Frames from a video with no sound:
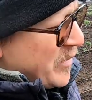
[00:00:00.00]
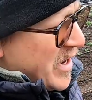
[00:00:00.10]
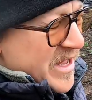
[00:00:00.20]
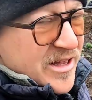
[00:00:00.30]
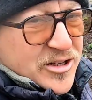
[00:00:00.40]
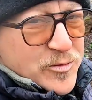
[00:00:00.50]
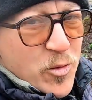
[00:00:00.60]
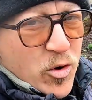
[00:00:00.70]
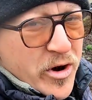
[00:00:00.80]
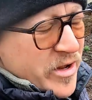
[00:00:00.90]
by this
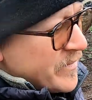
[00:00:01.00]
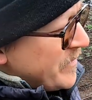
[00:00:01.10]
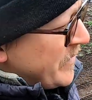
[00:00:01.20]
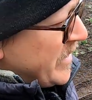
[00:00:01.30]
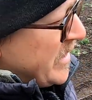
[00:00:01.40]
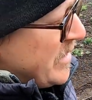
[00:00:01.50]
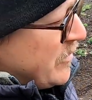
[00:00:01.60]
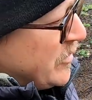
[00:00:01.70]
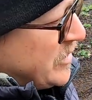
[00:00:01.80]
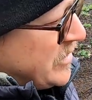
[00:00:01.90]
morning it
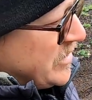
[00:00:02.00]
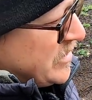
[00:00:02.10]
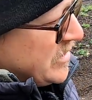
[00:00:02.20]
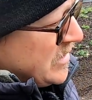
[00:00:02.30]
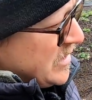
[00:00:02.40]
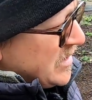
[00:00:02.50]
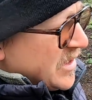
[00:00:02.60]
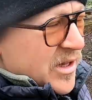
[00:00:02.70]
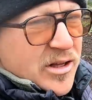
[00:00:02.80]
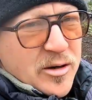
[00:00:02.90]
was
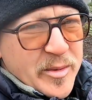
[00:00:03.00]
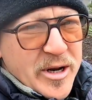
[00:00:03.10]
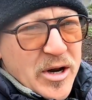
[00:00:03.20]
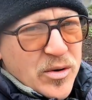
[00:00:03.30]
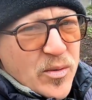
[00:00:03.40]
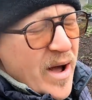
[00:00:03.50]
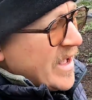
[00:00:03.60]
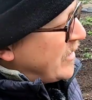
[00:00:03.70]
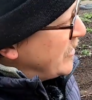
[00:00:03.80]
a little bit out of whack